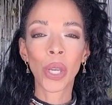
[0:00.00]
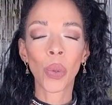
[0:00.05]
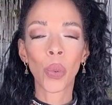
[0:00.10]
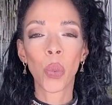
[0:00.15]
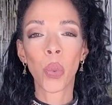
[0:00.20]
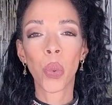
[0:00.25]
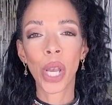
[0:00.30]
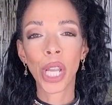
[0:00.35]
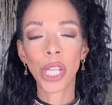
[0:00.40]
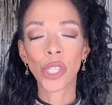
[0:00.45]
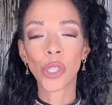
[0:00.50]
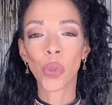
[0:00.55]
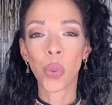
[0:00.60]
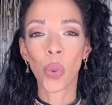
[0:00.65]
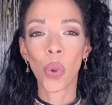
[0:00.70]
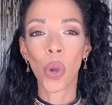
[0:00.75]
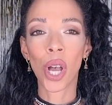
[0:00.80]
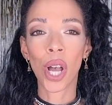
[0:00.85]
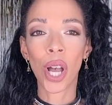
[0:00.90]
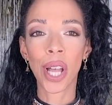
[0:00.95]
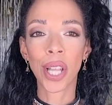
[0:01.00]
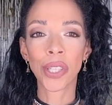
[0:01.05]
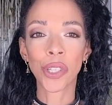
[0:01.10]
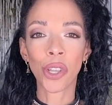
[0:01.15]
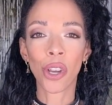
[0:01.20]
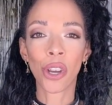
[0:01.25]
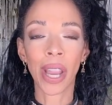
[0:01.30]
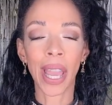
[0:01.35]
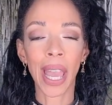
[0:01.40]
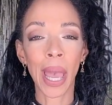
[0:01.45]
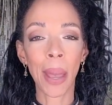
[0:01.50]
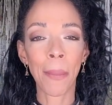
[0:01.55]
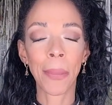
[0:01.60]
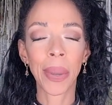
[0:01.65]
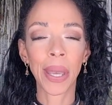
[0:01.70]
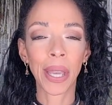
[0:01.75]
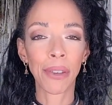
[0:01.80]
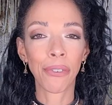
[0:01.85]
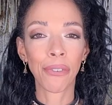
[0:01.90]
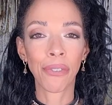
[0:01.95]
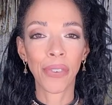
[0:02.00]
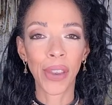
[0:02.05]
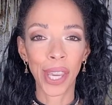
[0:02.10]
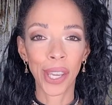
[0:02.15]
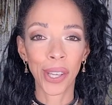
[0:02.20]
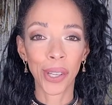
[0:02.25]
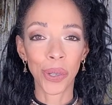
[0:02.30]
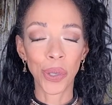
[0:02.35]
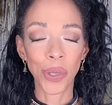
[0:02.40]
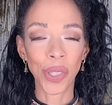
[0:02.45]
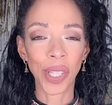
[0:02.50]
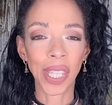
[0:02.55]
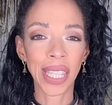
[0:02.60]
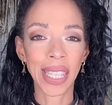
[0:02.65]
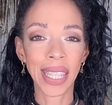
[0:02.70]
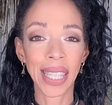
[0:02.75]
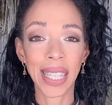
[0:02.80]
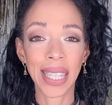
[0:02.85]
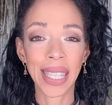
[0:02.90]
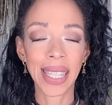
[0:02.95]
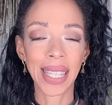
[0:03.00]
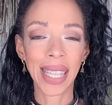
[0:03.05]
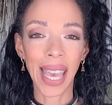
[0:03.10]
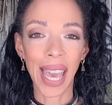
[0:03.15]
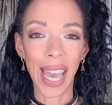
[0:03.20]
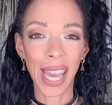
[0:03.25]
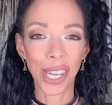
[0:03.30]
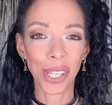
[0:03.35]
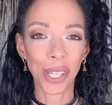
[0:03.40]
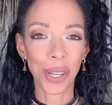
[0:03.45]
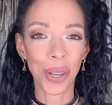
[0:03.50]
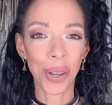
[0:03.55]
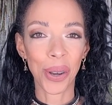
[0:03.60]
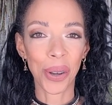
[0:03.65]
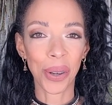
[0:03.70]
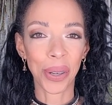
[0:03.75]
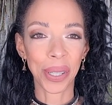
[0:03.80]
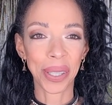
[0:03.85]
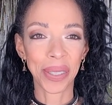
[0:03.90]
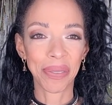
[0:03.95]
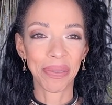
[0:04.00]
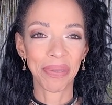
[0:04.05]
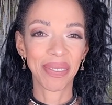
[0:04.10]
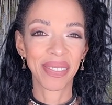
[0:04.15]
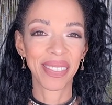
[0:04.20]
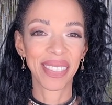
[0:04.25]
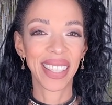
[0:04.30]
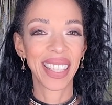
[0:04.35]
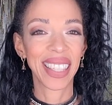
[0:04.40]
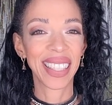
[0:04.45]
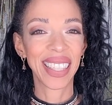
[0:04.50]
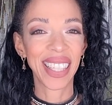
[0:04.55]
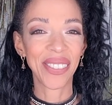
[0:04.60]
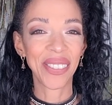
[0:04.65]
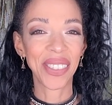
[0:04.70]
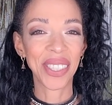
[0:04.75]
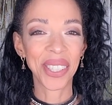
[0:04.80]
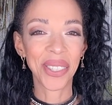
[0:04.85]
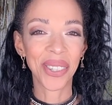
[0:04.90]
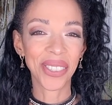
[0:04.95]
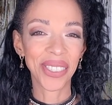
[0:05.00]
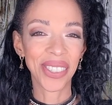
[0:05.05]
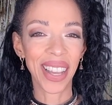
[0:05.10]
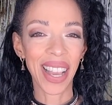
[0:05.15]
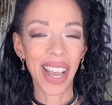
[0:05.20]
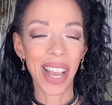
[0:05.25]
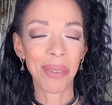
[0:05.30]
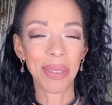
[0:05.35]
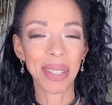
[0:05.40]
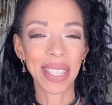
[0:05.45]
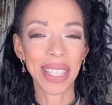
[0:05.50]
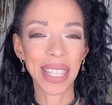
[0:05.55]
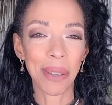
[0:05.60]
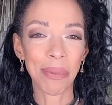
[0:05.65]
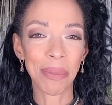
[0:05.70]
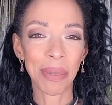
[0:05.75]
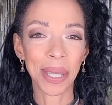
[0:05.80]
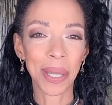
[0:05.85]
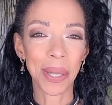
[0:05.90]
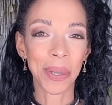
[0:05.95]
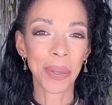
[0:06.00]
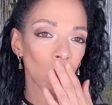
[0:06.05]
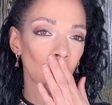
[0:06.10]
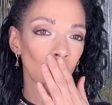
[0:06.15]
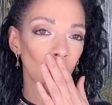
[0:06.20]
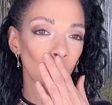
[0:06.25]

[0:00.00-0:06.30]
Which ones are epic fails in this category? Let me know in your comments down below.